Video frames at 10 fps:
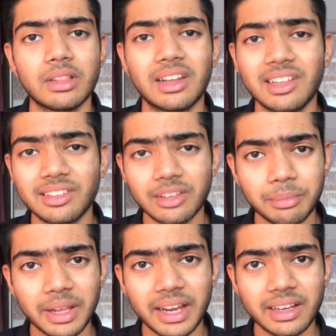The reason
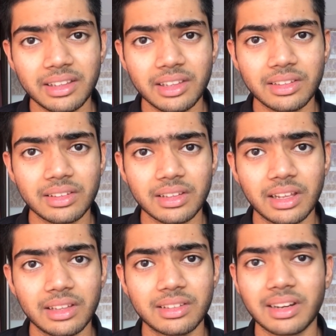behind this
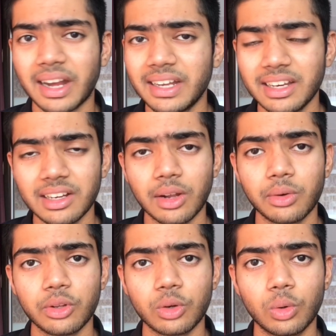is writing
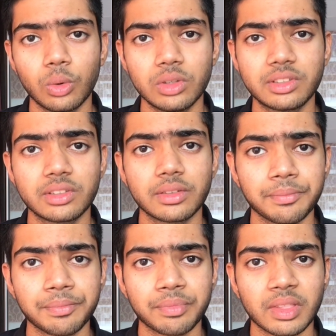down your goals
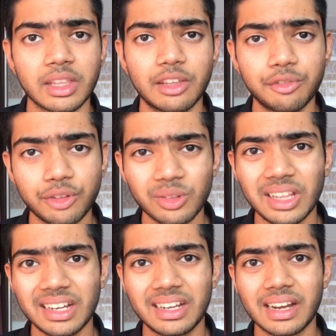gives you
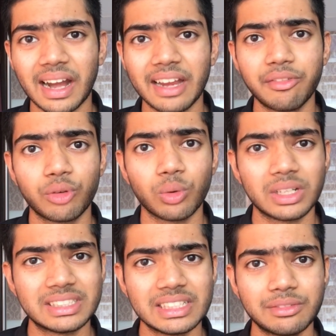that drive to
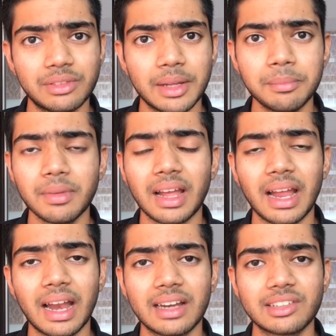achieve them,
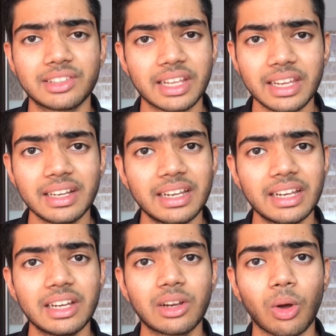and
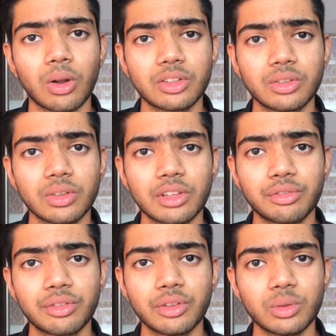secondly, it also
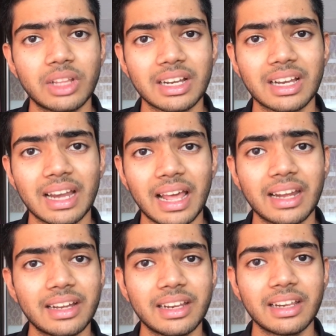gives you that
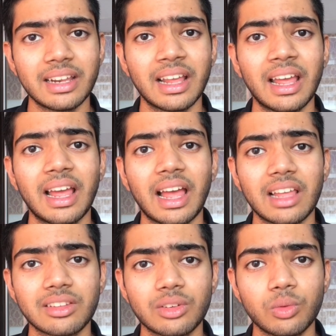clarity
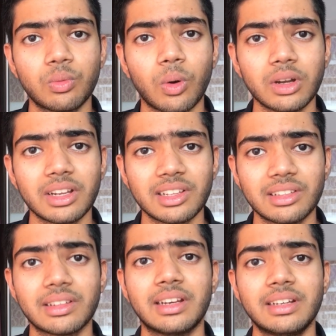as to what
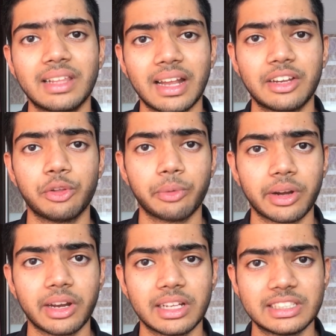is it that you
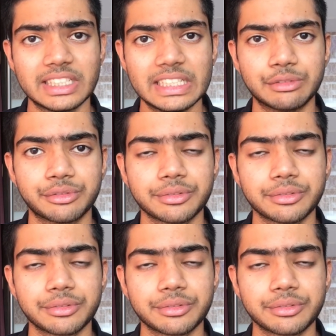want to achieve.